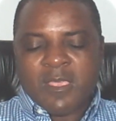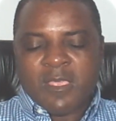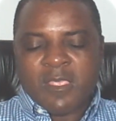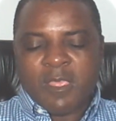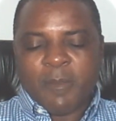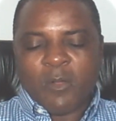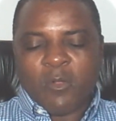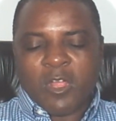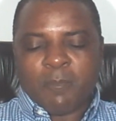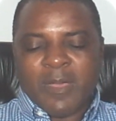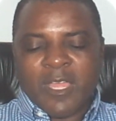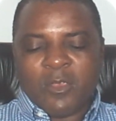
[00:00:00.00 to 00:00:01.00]
You better walk
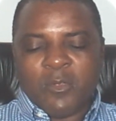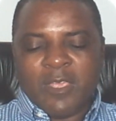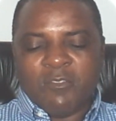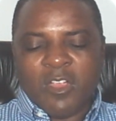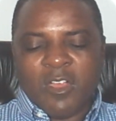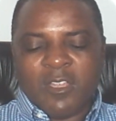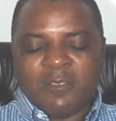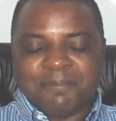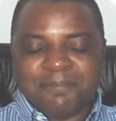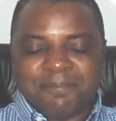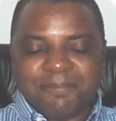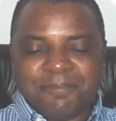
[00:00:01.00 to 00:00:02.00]
by a graveyard.
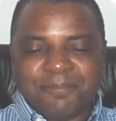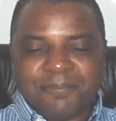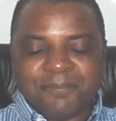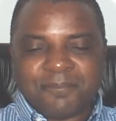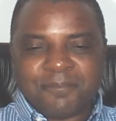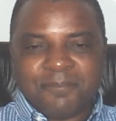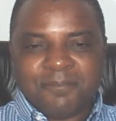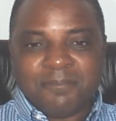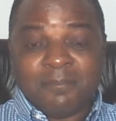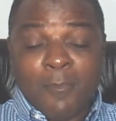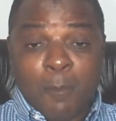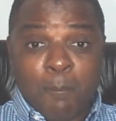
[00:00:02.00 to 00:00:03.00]

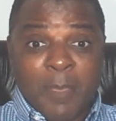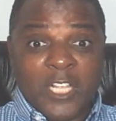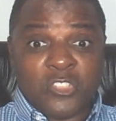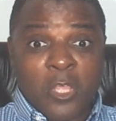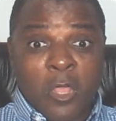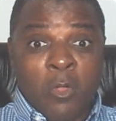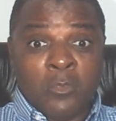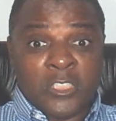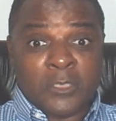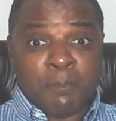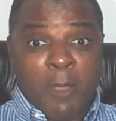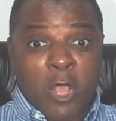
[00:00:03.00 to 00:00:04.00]
Big stones or
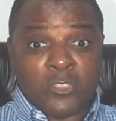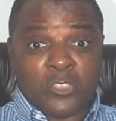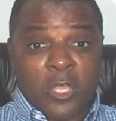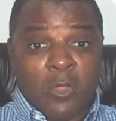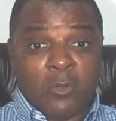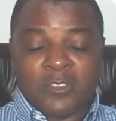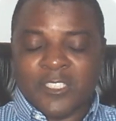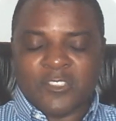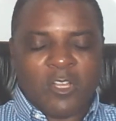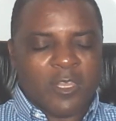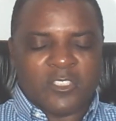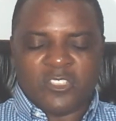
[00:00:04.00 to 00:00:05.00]
small stones, that's
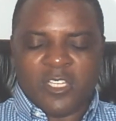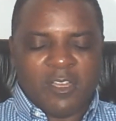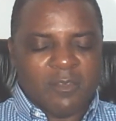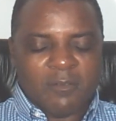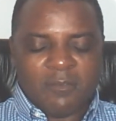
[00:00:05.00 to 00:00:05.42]
all that's there.